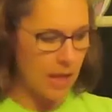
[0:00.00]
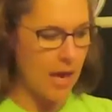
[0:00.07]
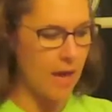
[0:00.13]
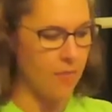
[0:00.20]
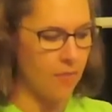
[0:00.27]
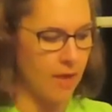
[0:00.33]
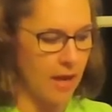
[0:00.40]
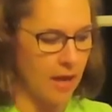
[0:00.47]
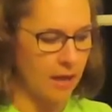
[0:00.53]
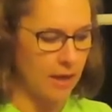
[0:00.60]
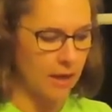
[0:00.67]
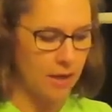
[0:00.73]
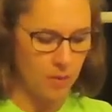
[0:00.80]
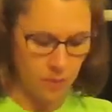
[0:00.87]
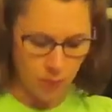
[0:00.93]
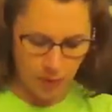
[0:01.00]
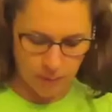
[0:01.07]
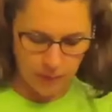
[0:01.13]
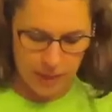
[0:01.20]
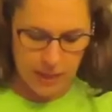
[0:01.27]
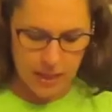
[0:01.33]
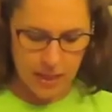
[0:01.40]
and then I can put
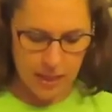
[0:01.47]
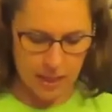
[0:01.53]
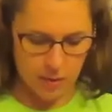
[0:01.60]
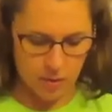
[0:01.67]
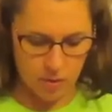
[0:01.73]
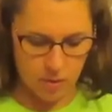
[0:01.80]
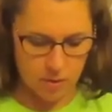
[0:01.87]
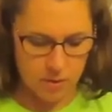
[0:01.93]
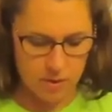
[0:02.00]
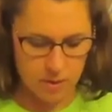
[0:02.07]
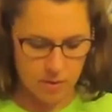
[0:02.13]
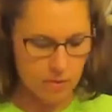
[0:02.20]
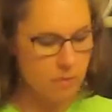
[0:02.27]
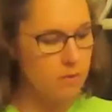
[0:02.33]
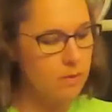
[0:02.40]
my candles